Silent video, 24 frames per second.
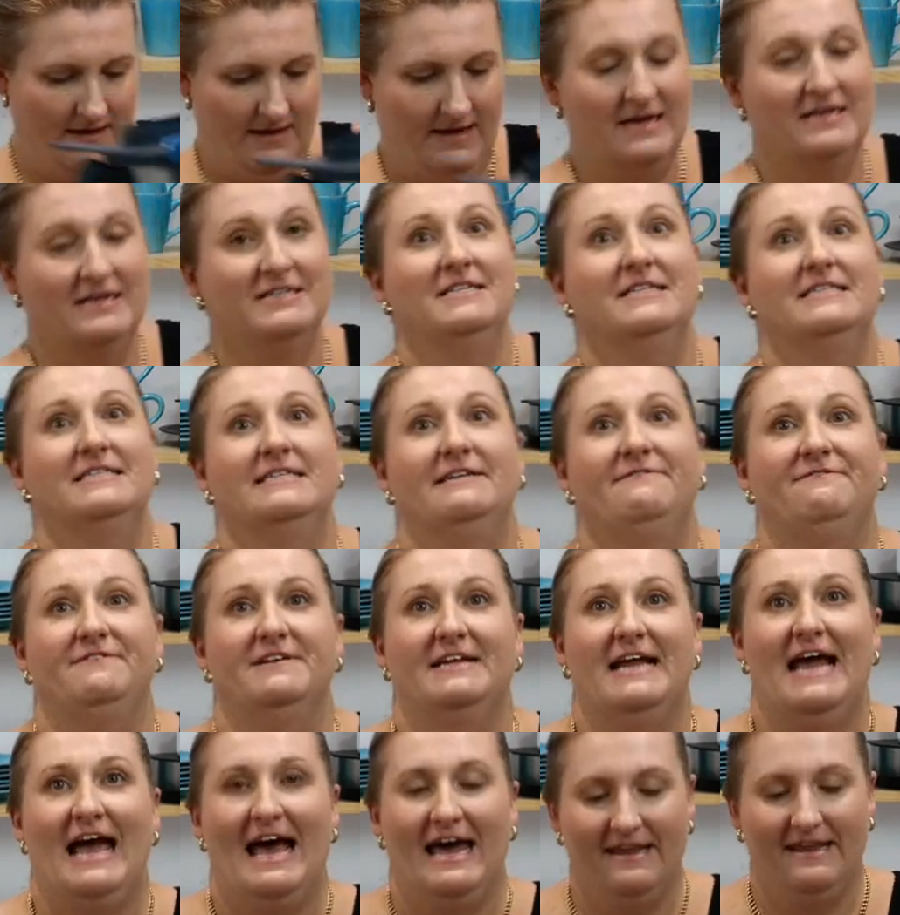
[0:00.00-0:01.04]
Just lift it
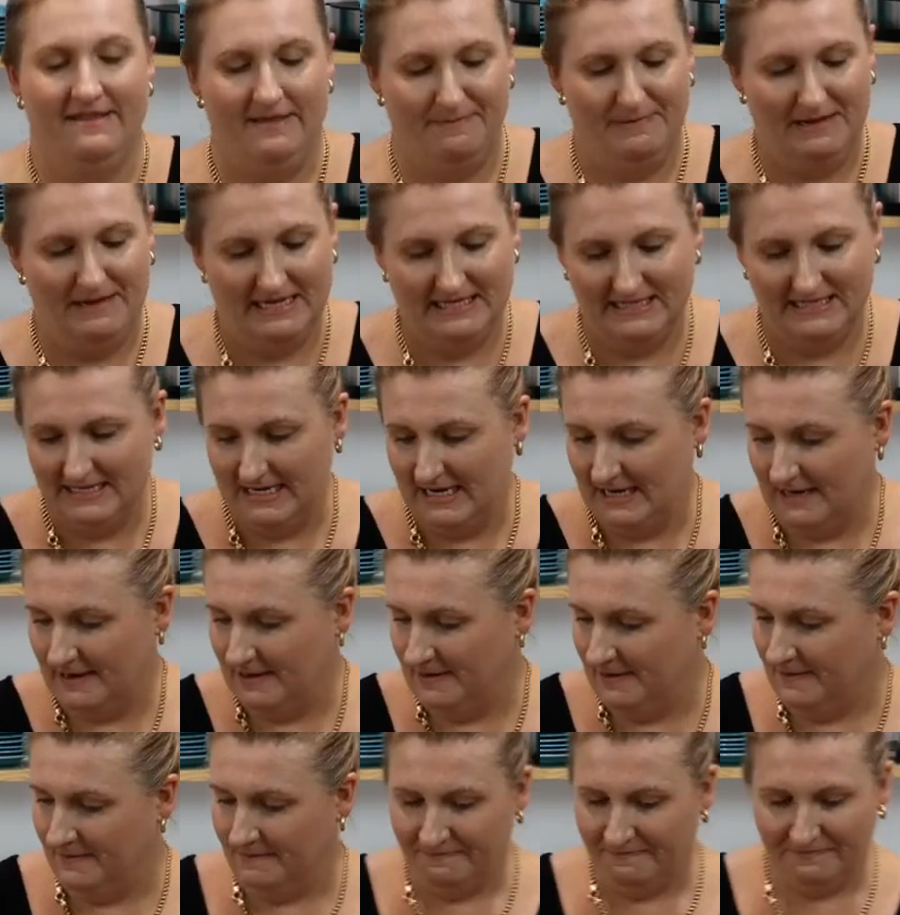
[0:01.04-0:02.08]
out of the plastic.
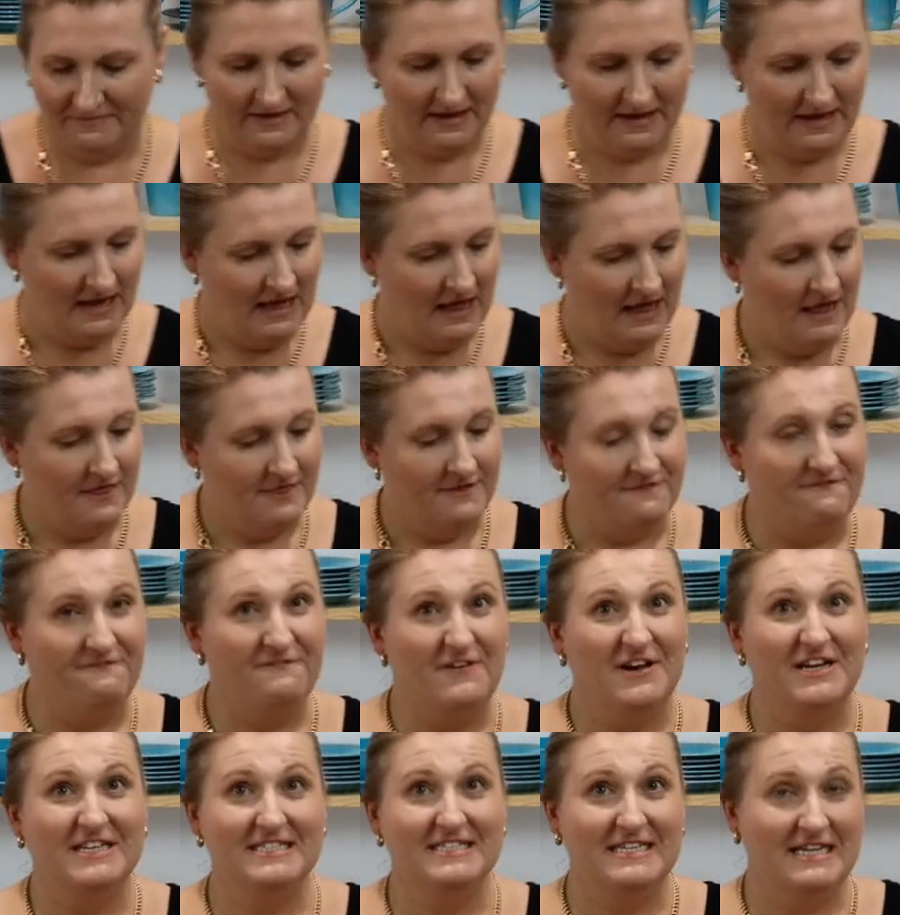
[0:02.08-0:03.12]
The
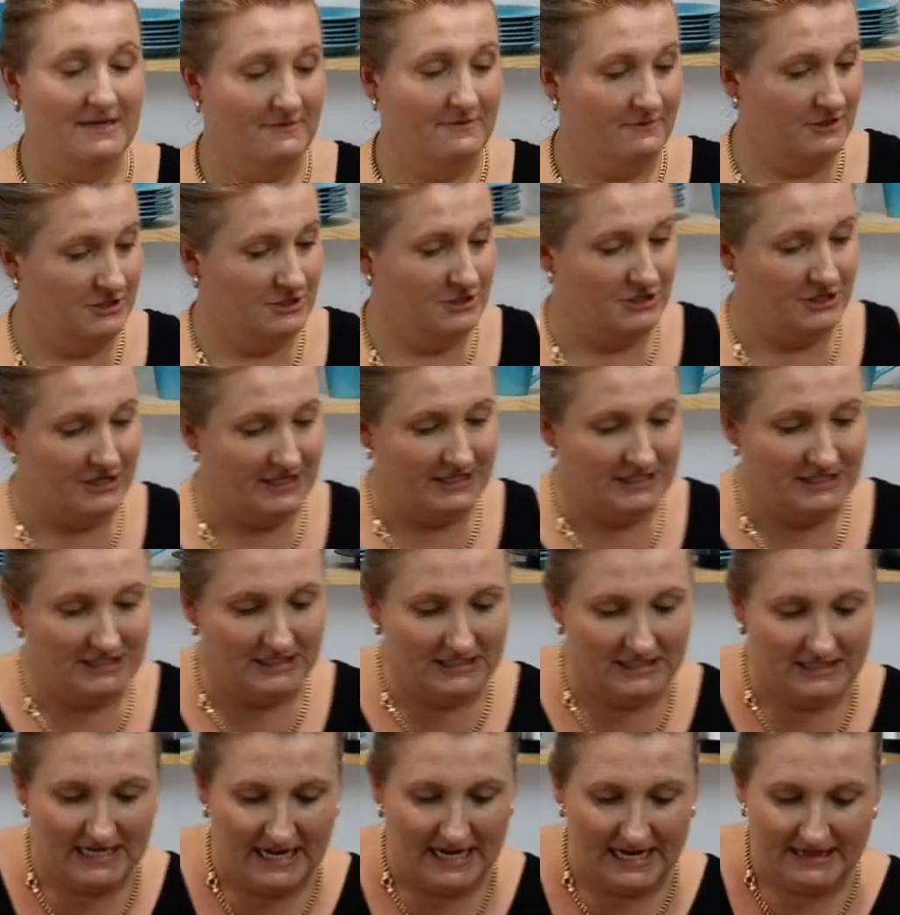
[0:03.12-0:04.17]
first thing you want to do is
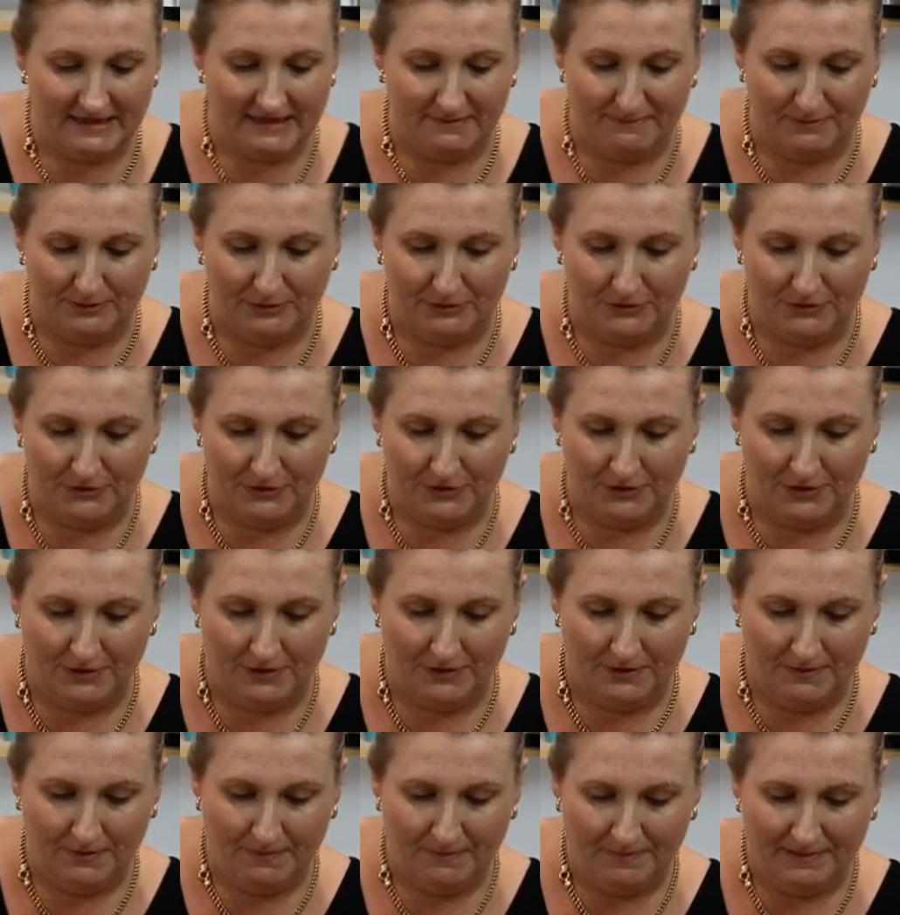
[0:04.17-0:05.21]
just take the blue
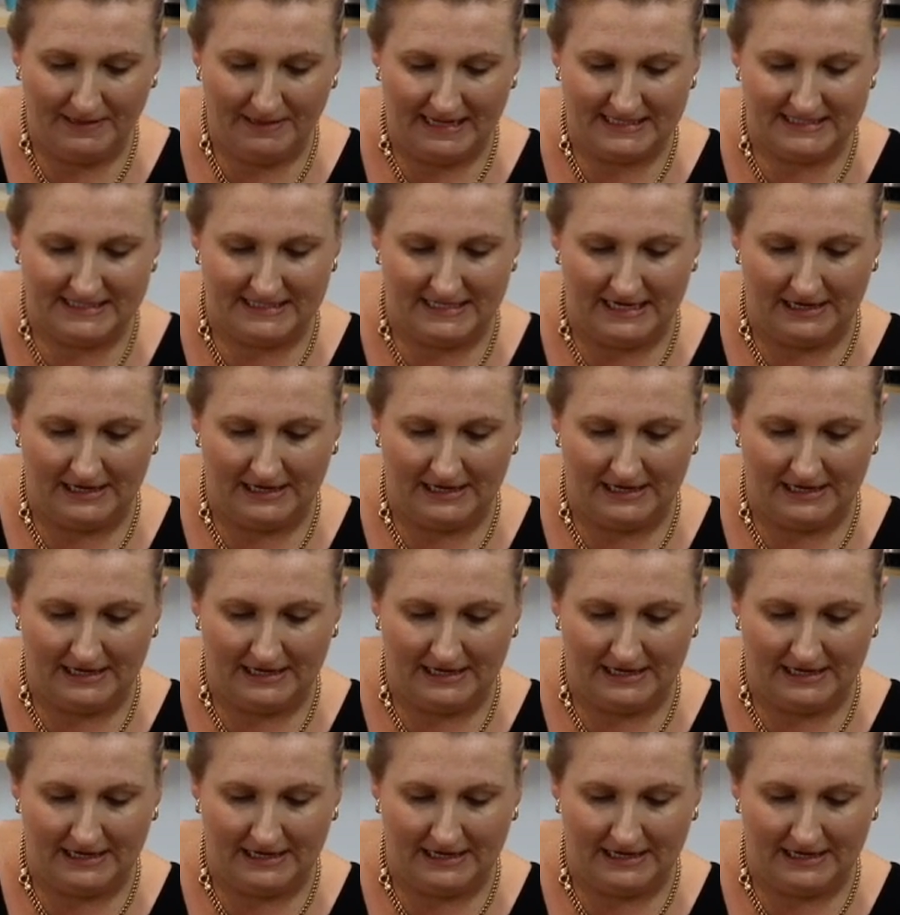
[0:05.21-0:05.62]
plastic